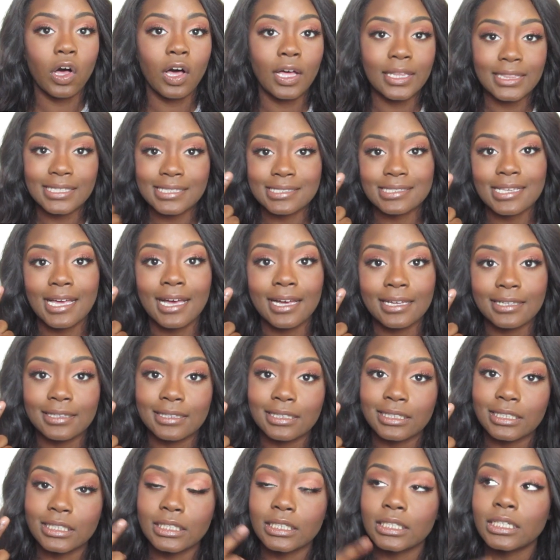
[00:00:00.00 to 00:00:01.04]
on this eye
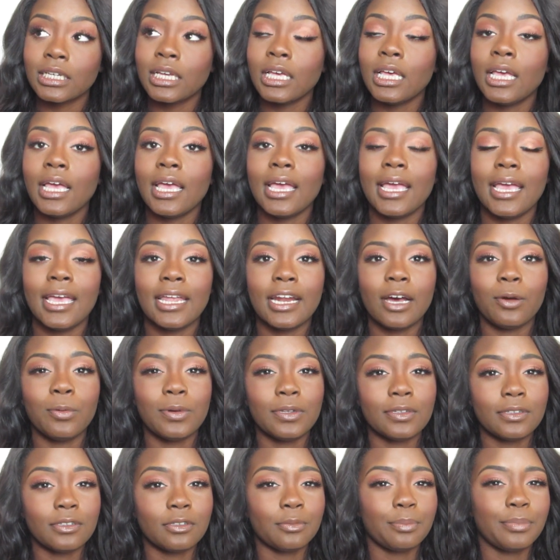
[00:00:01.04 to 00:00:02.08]
look, and I
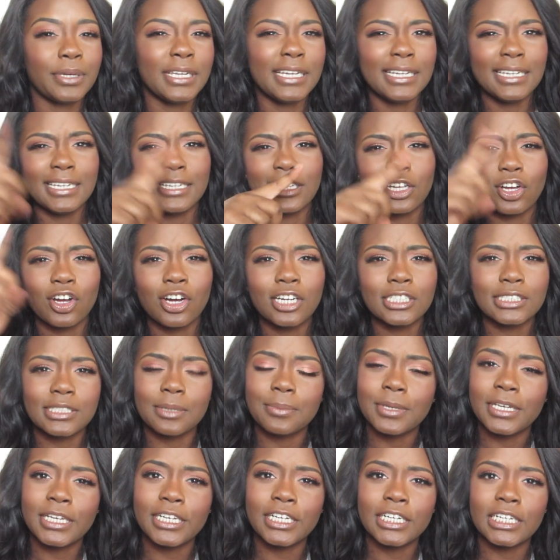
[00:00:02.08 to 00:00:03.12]
will put it in the cards
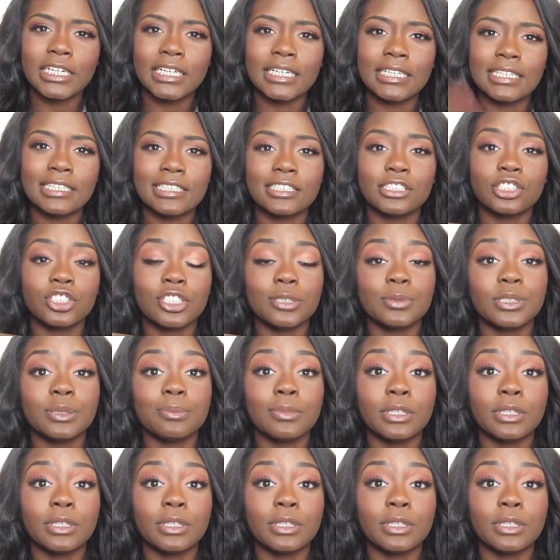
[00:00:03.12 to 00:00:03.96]
up here in the description